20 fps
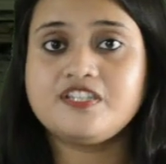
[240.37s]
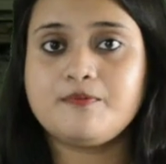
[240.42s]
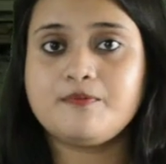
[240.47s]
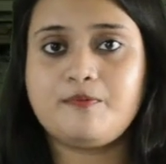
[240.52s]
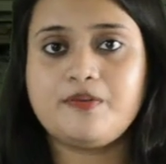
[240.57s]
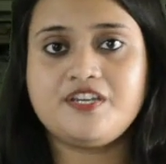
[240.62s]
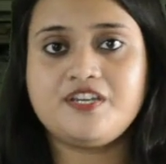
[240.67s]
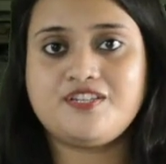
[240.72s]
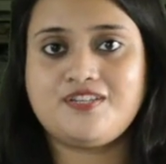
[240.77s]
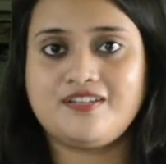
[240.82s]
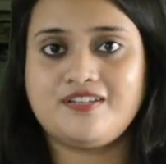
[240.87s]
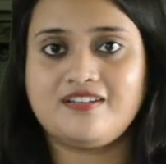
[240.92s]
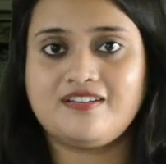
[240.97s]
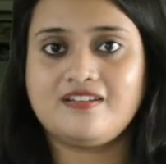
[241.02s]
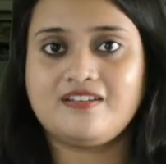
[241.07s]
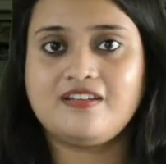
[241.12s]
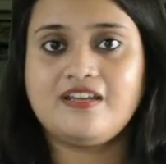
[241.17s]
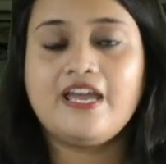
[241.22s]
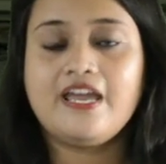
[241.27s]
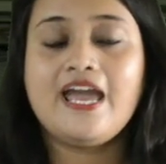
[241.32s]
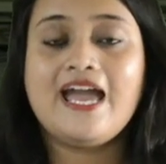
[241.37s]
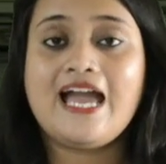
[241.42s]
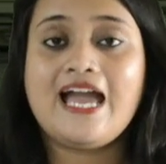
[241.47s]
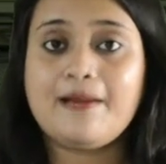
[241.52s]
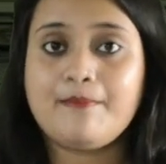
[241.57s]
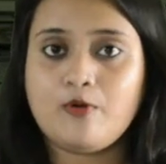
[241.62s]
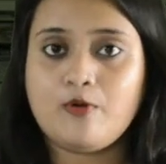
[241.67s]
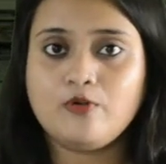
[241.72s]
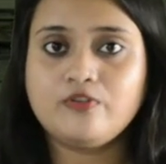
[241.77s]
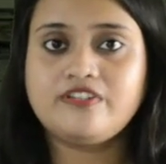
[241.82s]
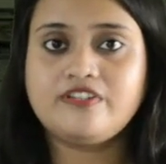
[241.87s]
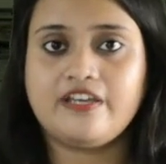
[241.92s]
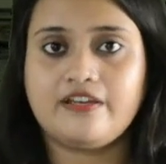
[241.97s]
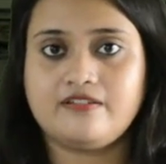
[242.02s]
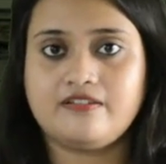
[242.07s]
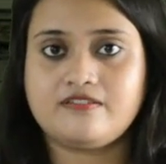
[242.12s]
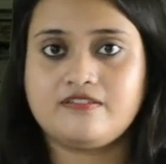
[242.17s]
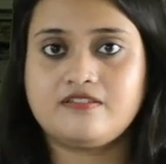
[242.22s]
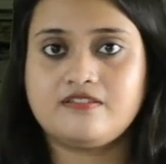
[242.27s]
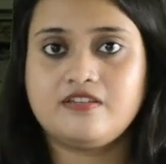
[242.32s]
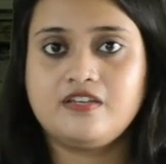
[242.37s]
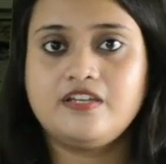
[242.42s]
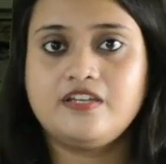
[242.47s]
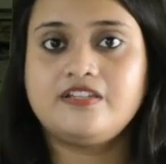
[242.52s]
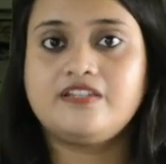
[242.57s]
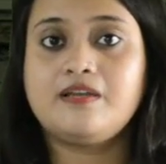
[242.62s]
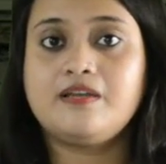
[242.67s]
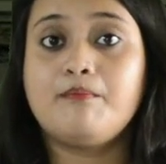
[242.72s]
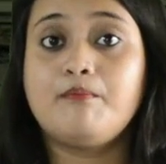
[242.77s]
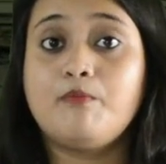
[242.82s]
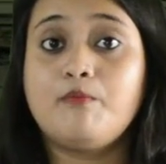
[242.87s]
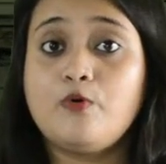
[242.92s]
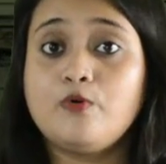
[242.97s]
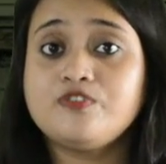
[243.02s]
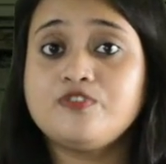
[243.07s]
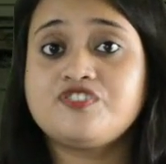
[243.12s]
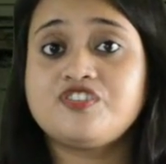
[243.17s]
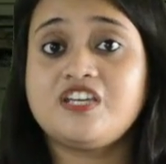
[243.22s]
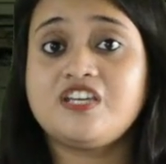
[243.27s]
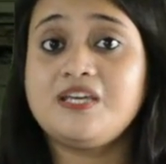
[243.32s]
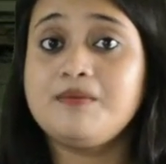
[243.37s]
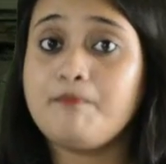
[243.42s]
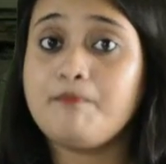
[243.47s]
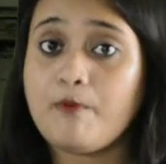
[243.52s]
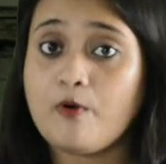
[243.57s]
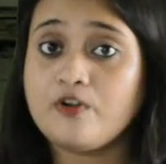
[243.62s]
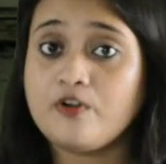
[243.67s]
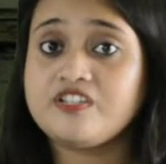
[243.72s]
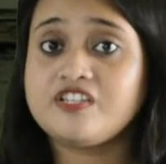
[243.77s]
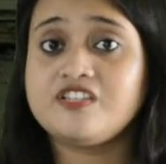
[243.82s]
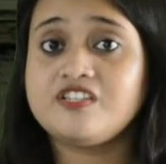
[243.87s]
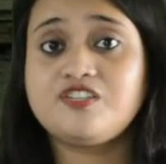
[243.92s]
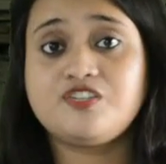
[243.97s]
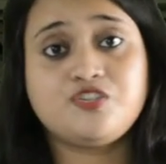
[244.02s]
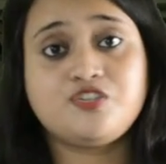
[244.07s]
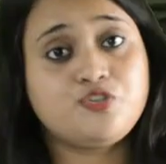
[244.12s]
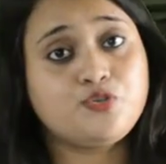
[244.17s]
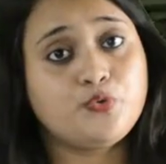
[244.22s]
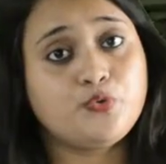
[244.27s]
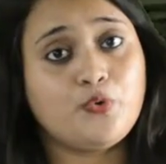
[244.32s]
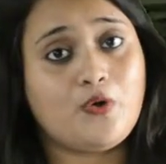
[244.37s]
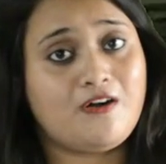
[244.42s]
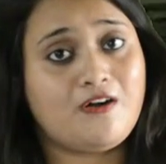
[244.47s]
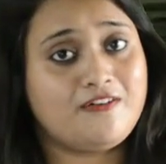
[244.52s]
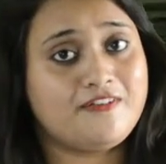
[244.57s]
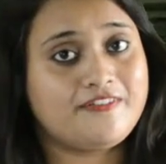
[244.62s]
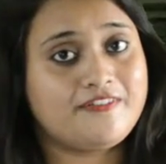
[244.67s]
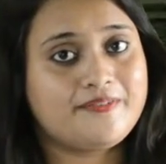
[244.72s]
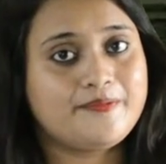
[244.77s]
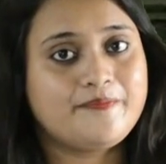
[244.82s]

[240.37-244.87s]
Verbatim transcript: depletion. Among this, the most important two are